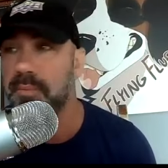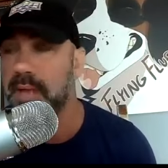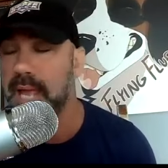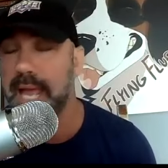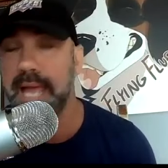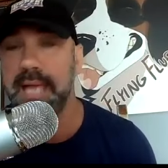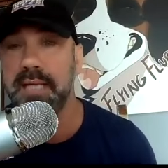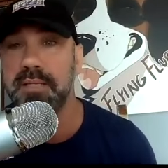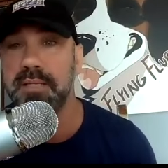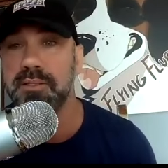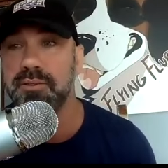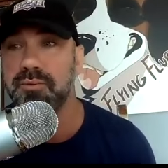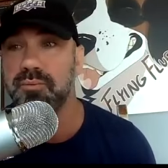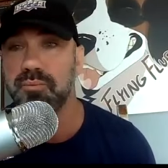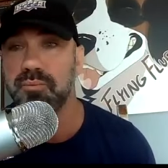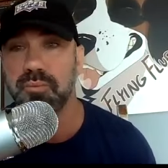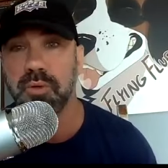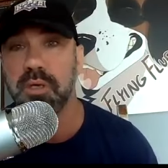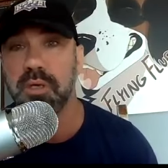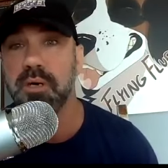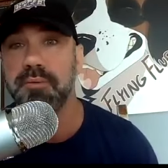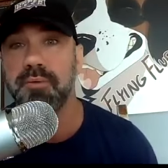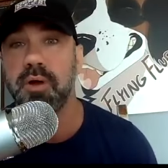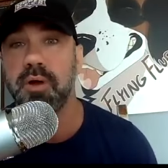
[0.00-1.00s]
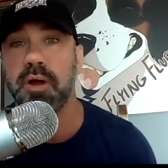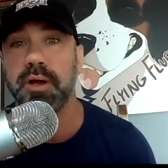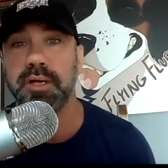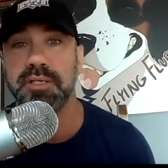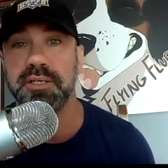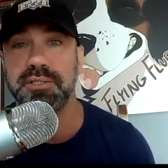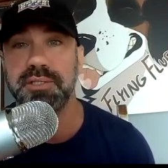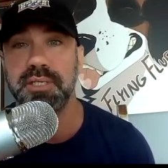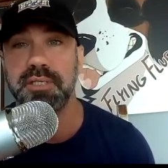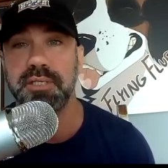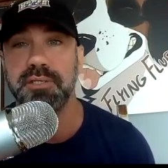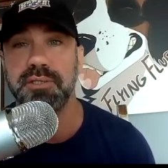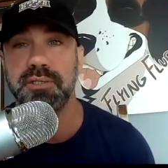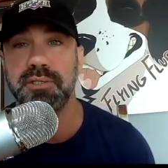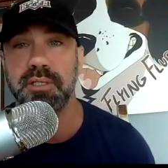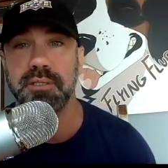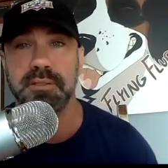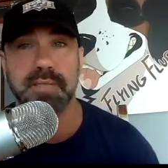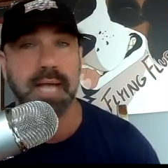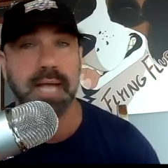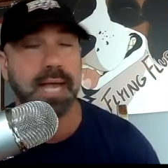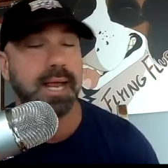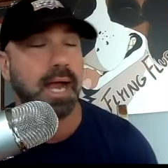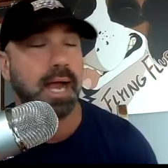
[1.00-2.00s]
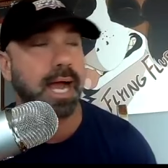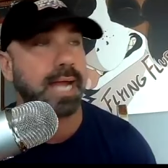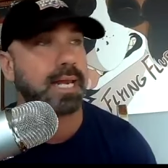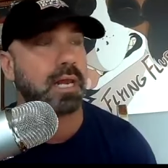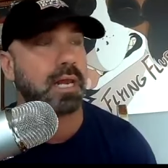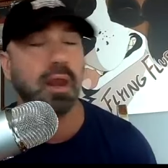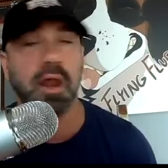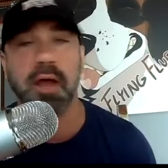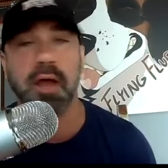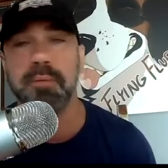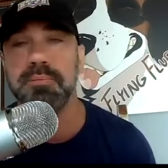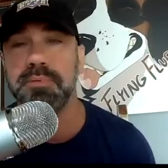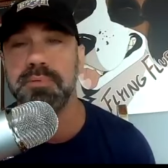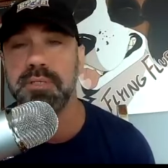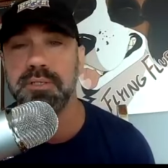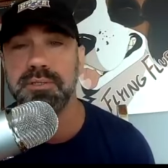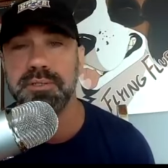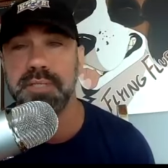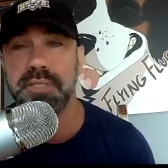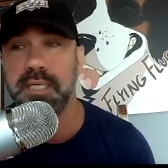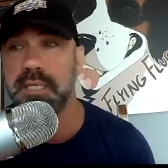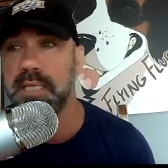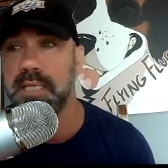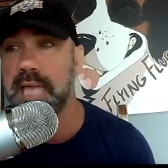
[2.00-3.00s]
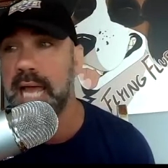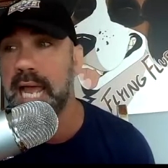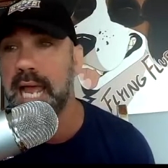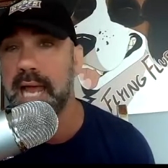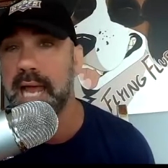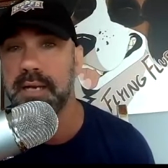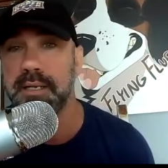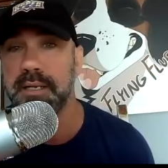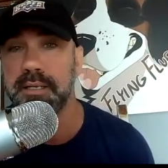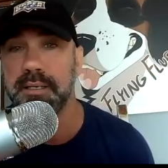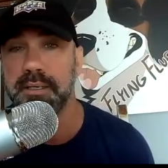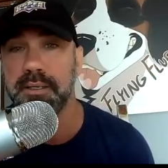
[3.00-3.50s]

as one of our assistants. I'd love to see that.